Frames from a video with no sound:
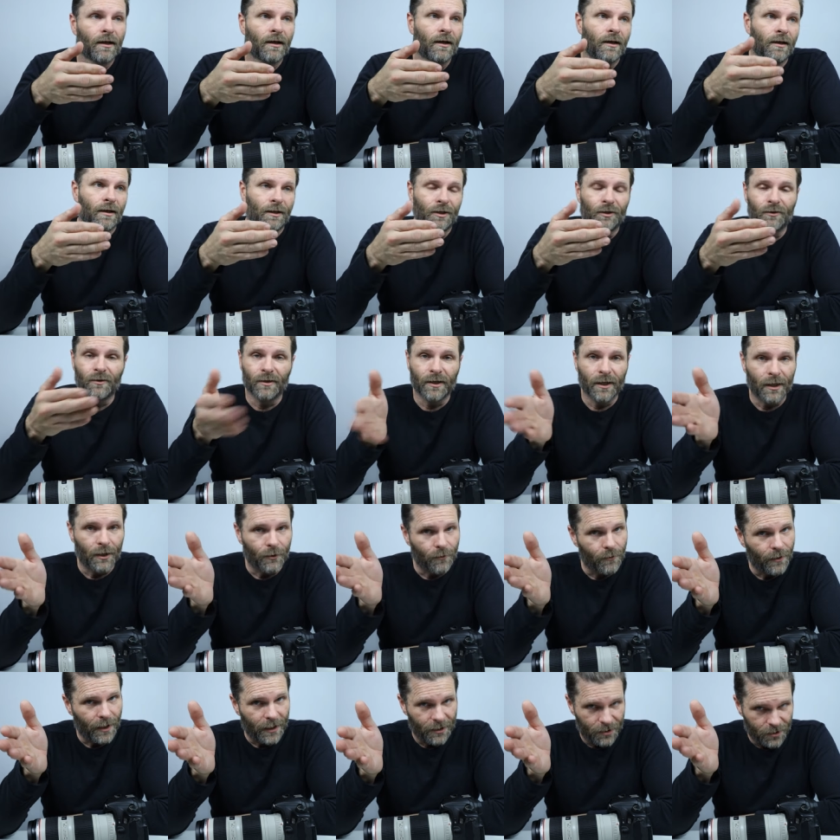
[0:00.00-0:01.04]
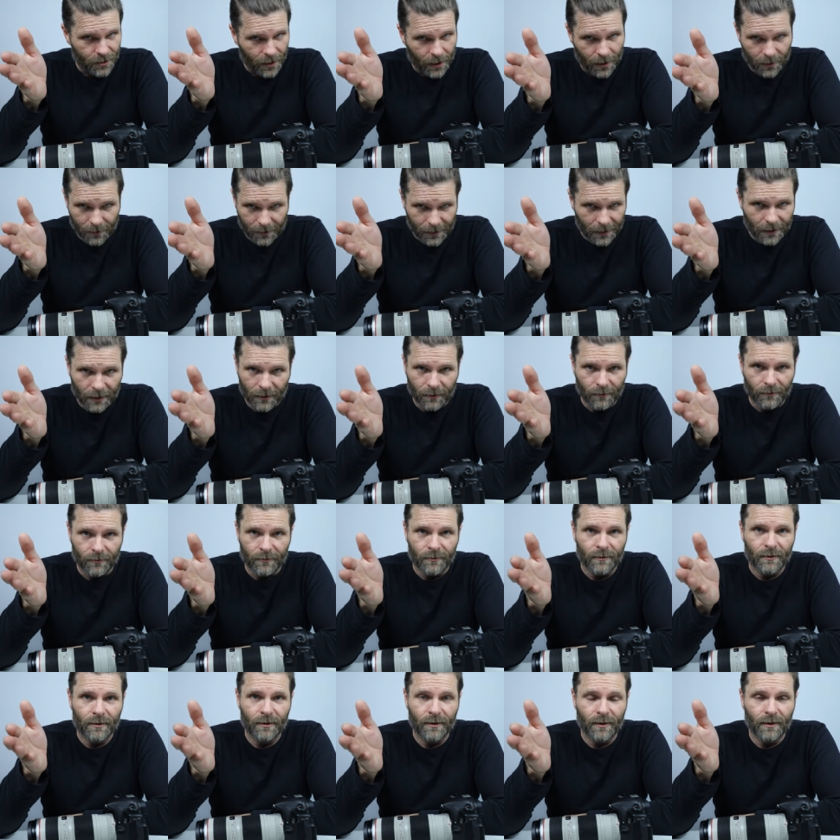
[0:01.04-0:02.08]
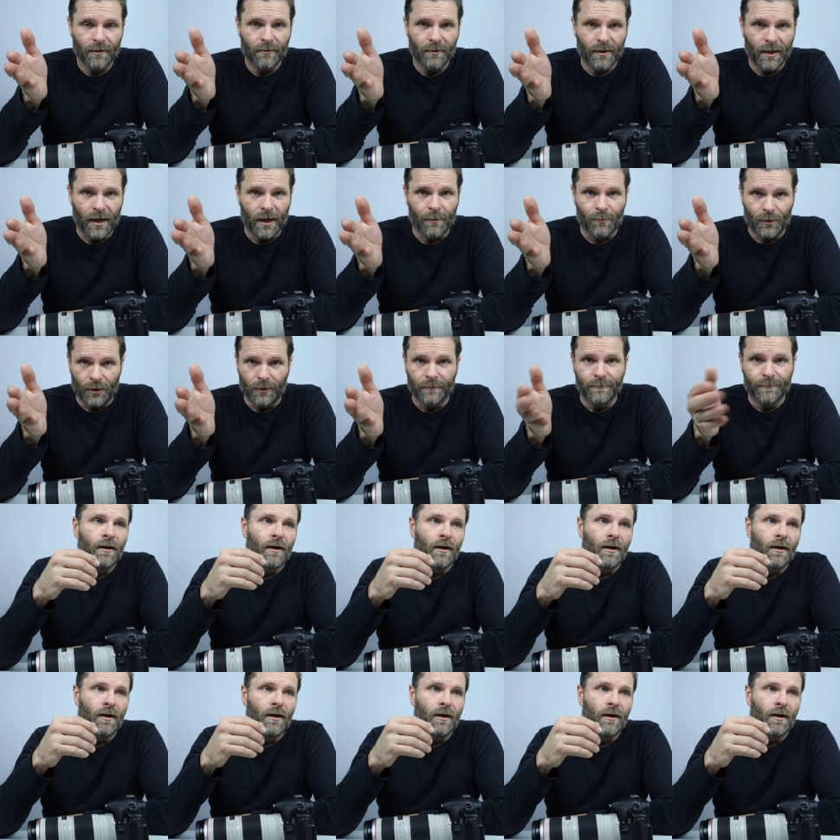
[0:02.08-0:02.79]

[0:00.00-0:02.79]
You can get a great shot on any camera.